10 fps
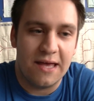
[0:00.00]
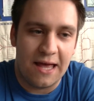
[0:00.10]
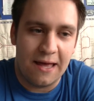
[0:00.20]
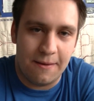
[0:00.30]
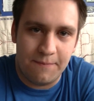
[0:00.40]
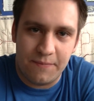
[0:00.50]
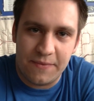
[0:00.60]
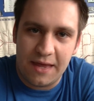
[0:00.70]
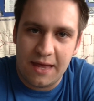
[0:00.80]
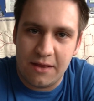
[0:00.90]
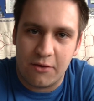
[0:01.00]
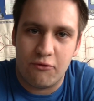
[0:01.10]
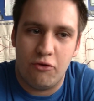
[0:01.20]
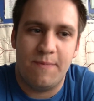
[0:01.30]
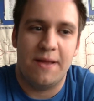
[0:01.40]
in the
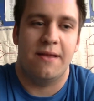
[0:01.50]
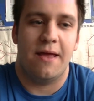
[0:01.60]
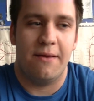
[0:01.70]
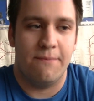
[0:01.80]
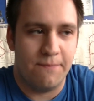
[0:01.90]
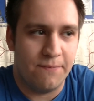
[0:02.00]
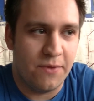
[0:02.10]
group, and they